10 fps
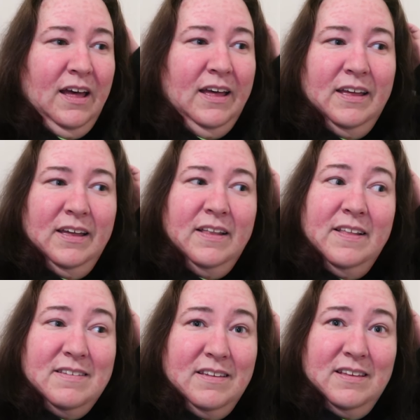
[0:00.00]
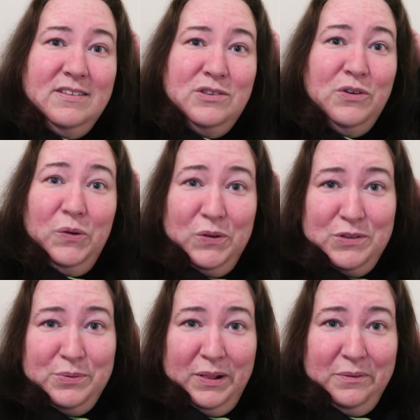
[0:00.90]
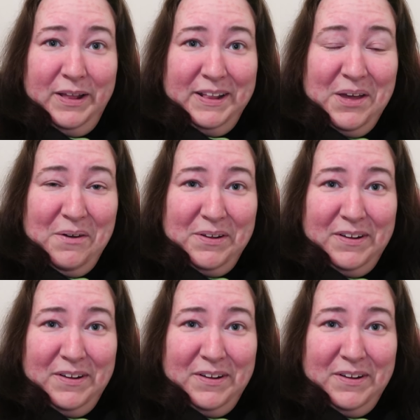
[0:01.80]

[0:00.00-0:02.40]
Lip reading: There's a sword swallowing going